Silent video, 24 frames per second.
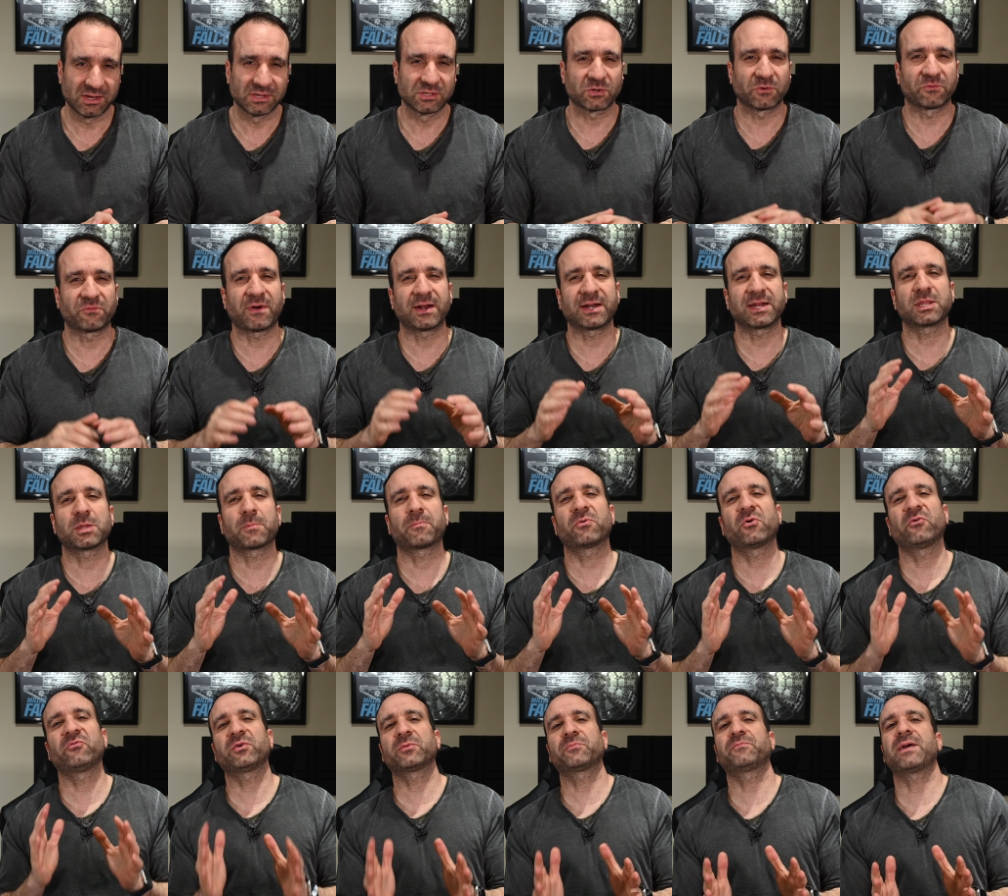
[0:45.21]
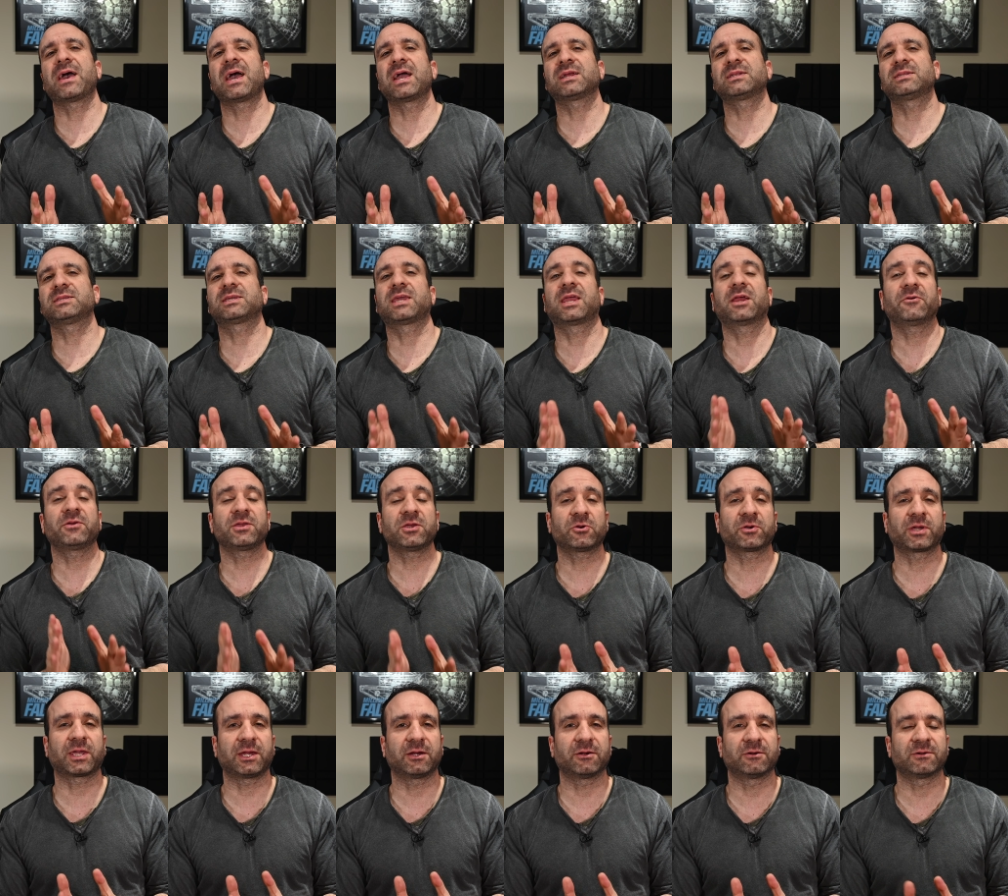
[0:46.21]
So finding the perfect bag to carry your
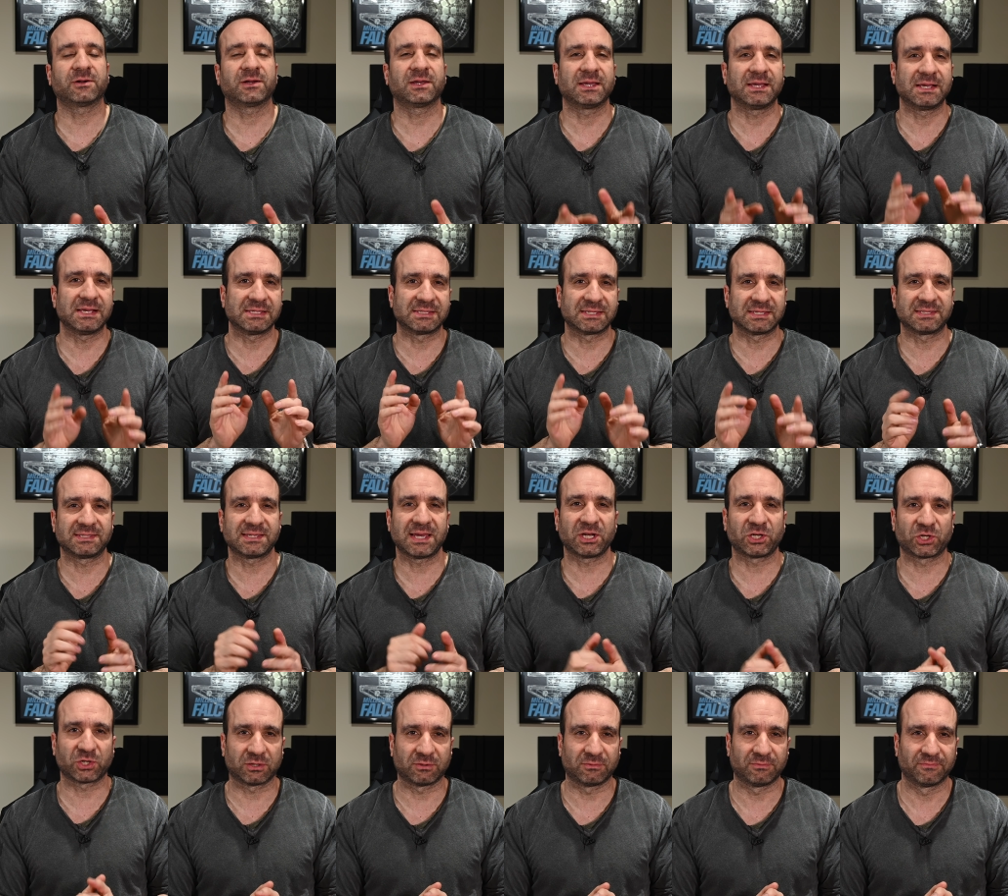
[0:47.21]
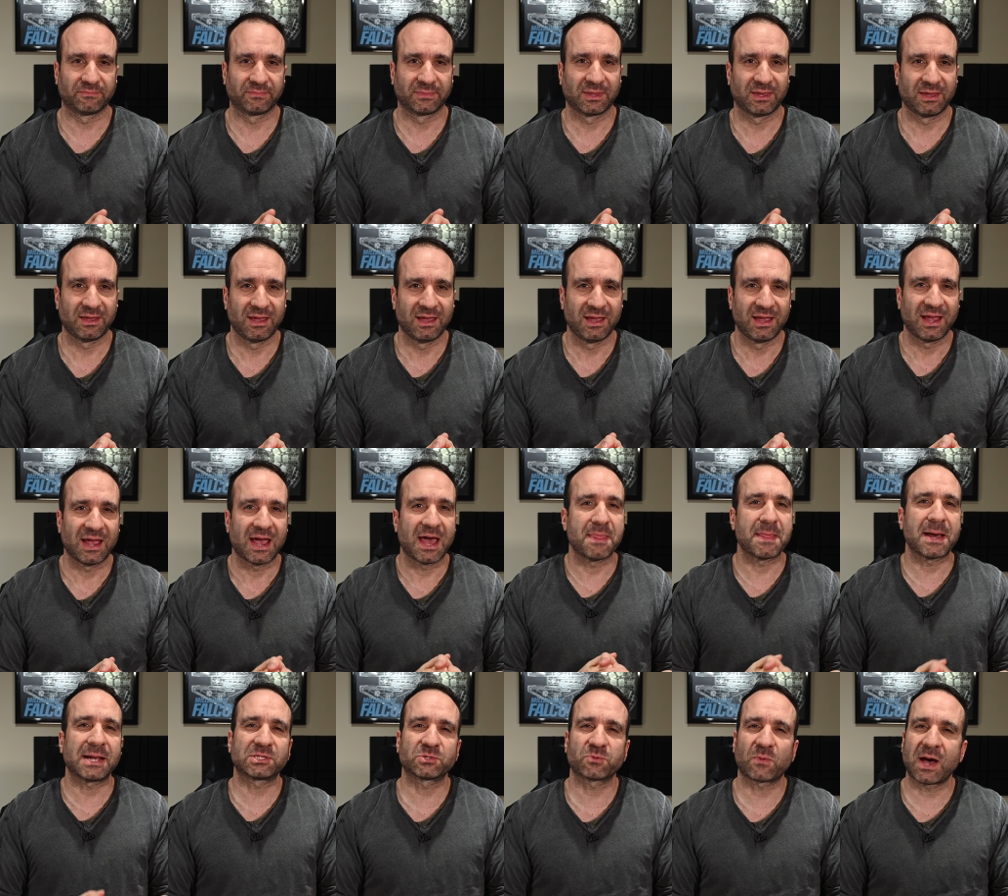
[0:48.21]
gear is essential. And
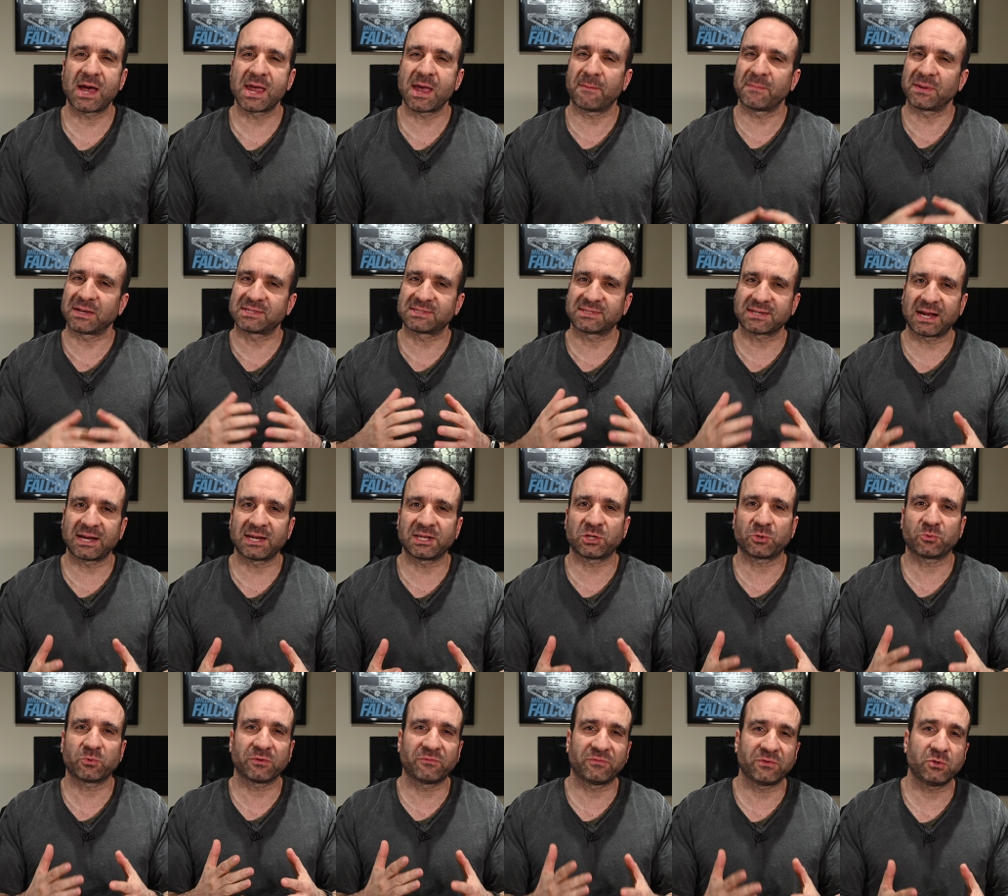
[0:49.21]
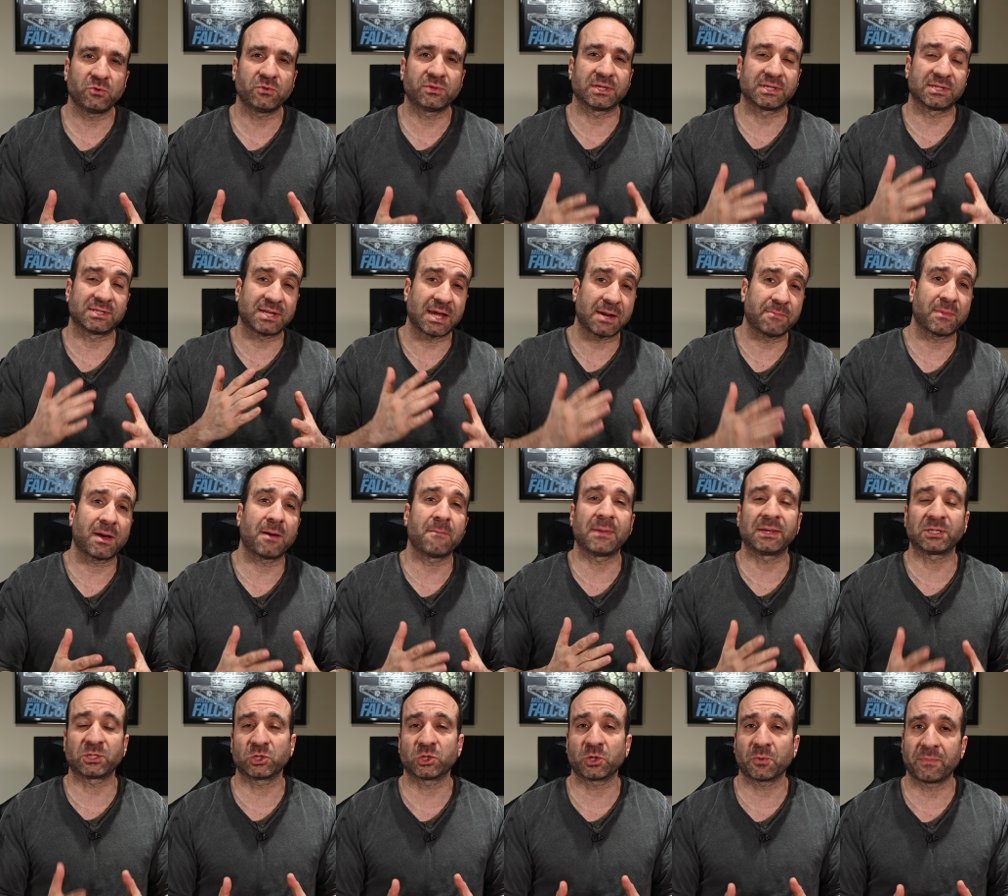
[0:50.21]
that's why I'm excited to review this Tenba
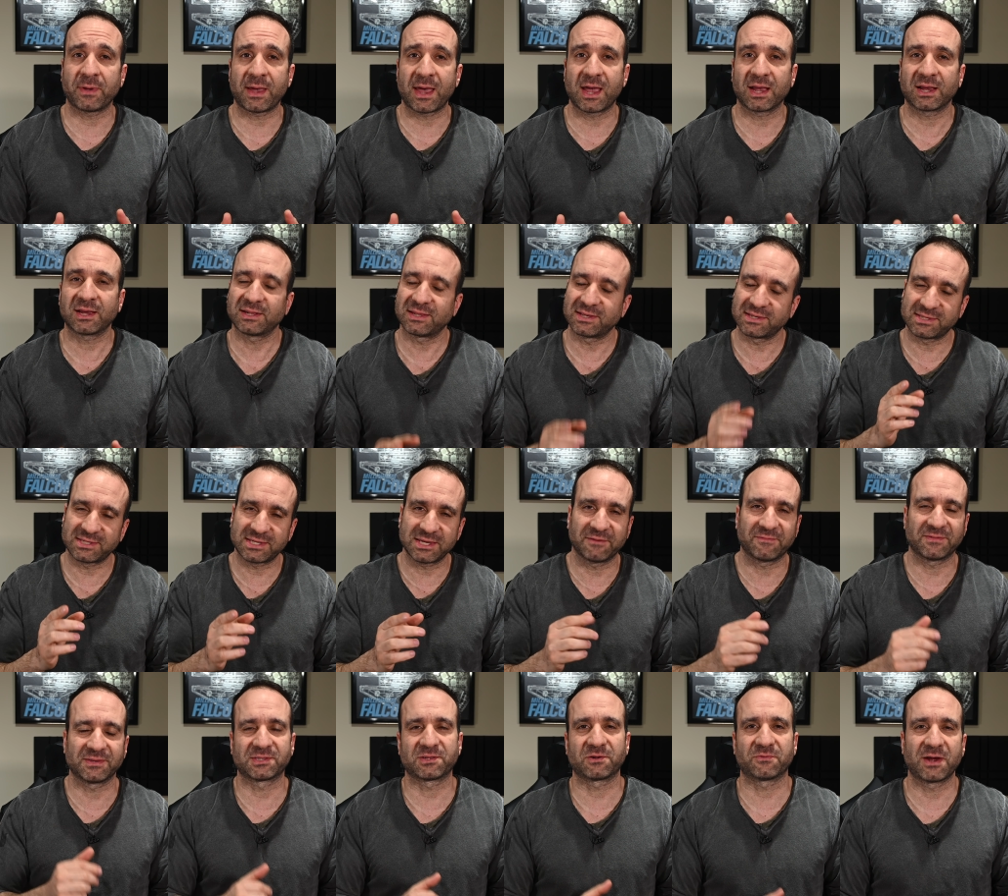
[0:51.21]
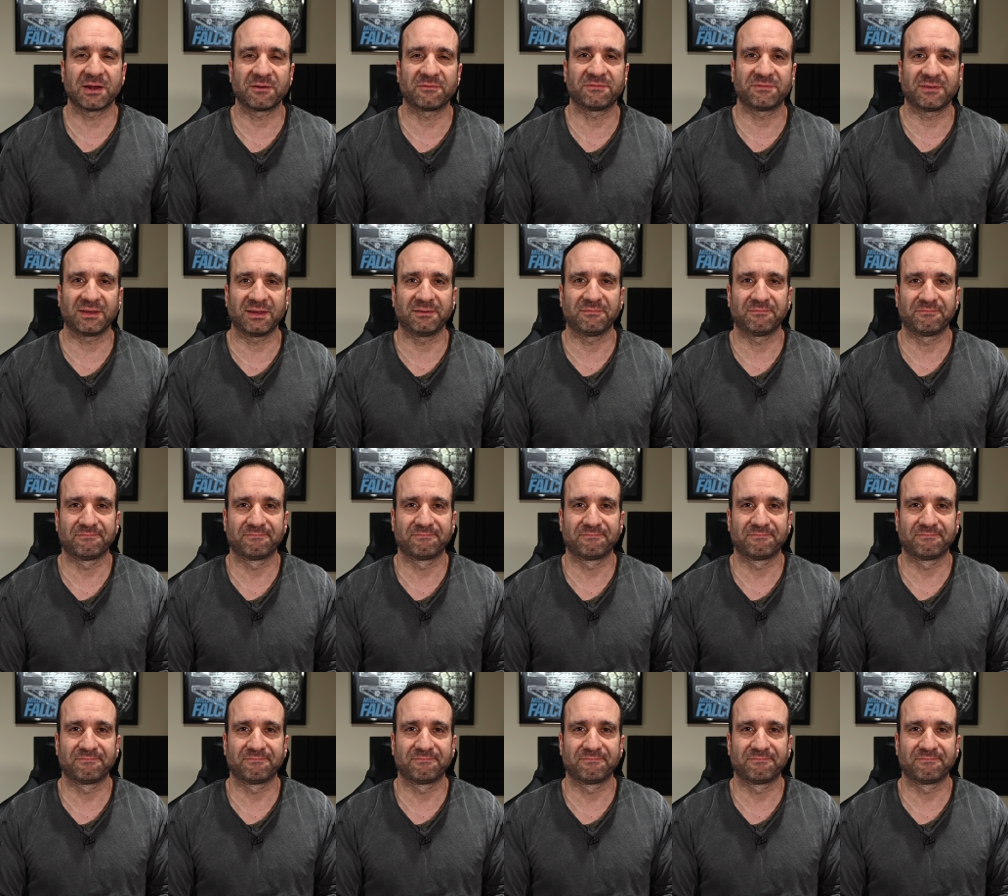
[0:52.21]
messenger bag to see if it's the right fit.